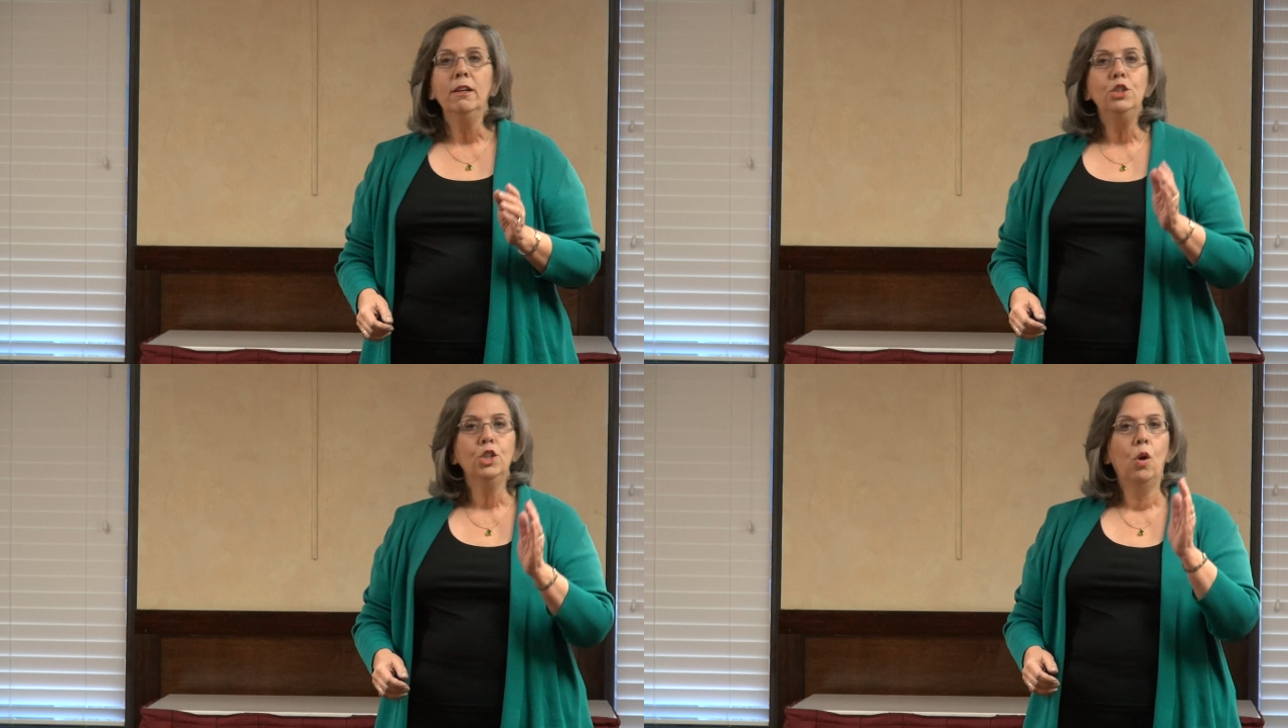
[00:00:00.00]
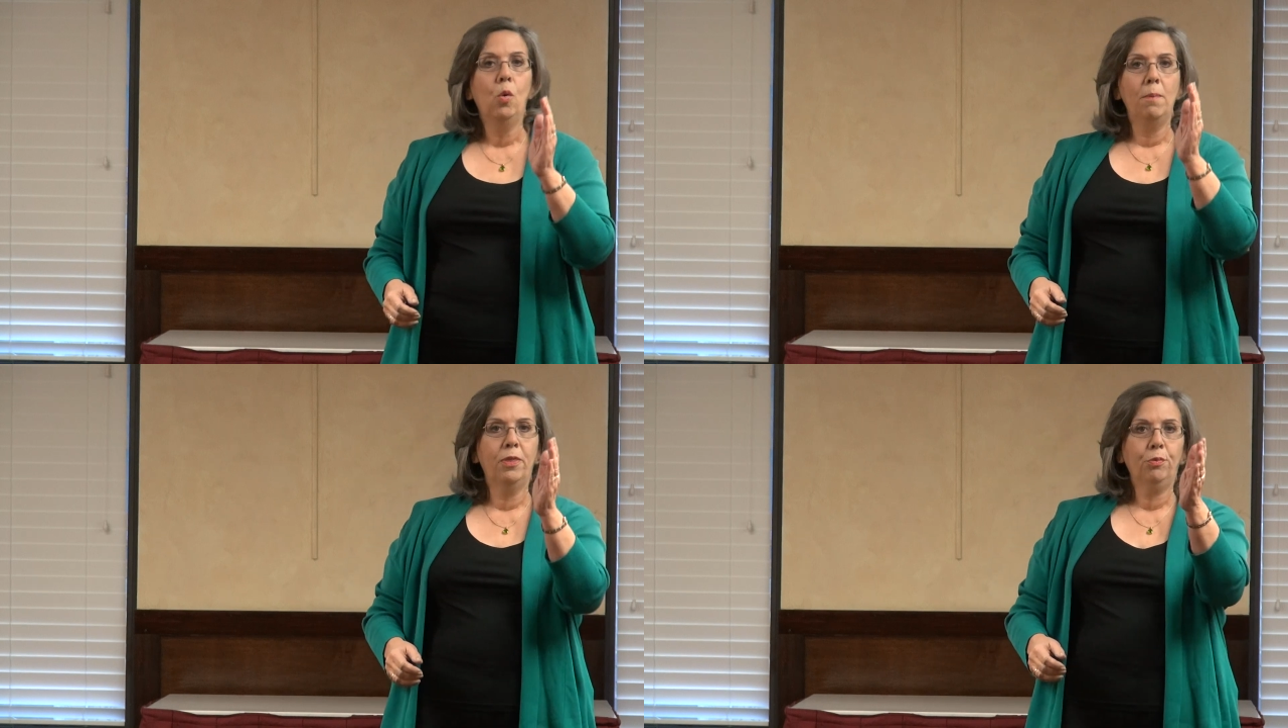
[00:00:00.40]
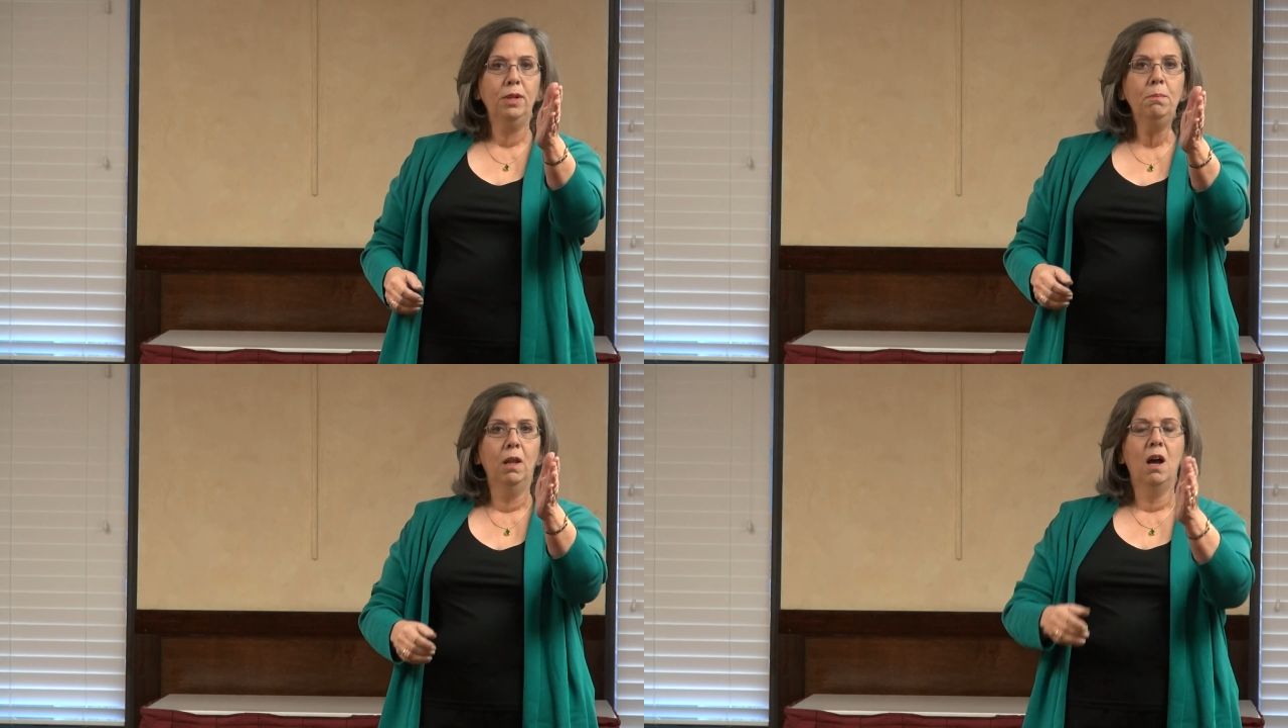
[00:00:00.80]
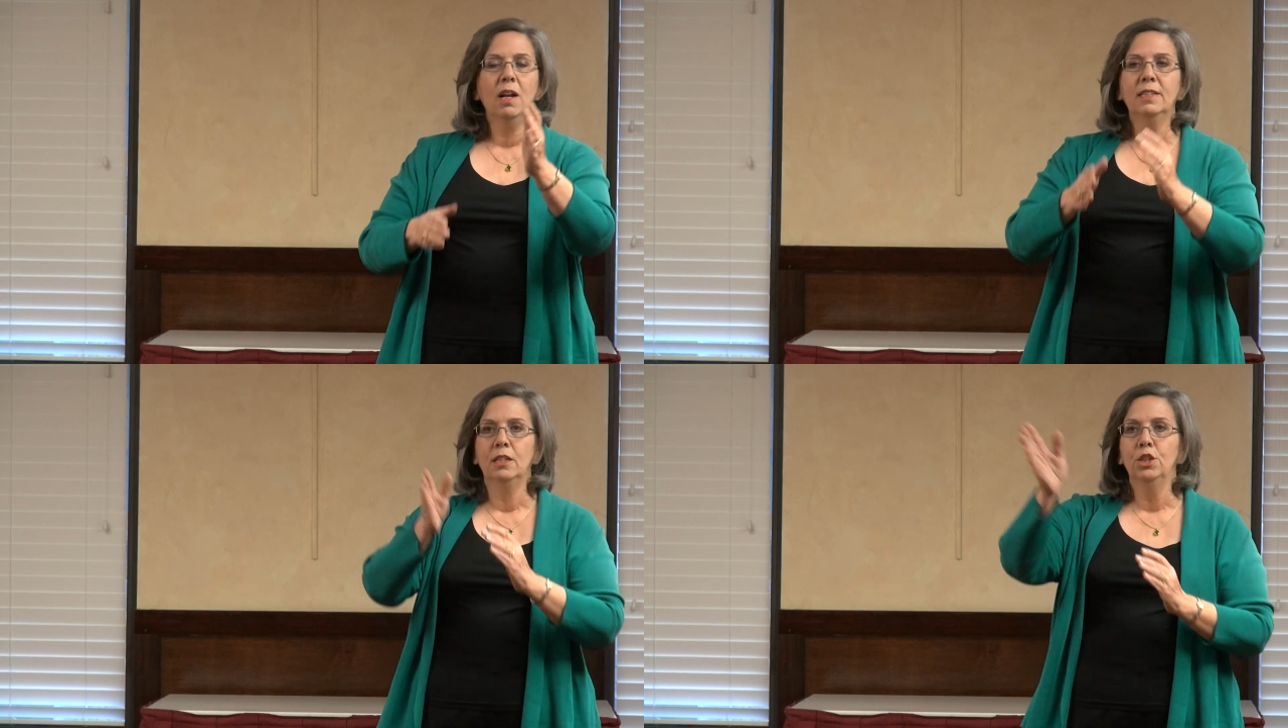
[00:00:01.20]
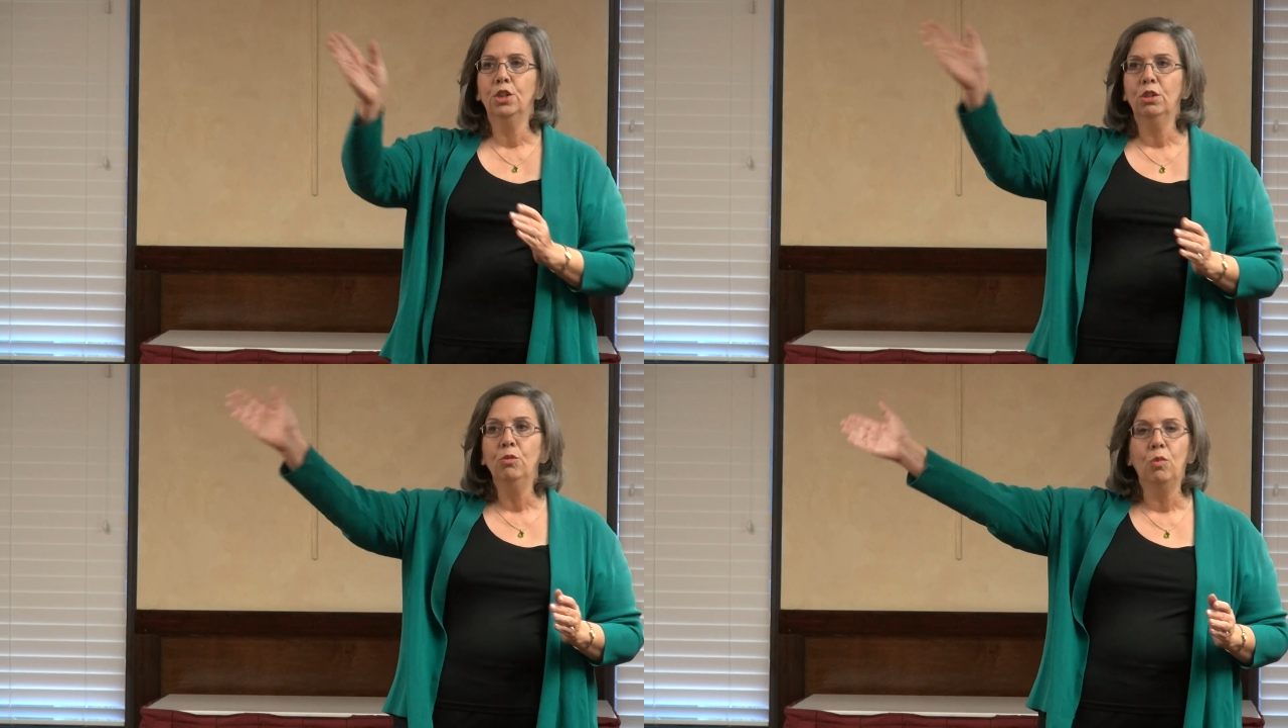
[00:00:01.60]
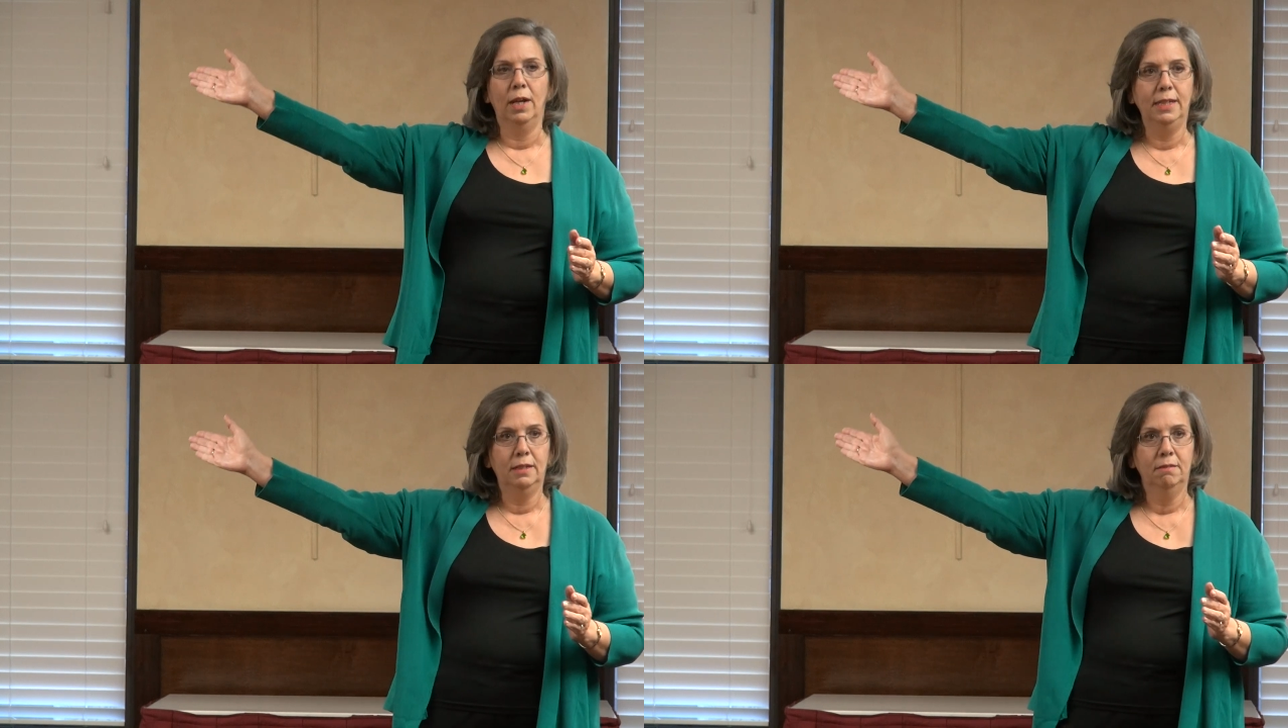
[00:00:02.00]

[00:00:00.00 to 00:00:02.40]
don't you go up three blocks and turn right?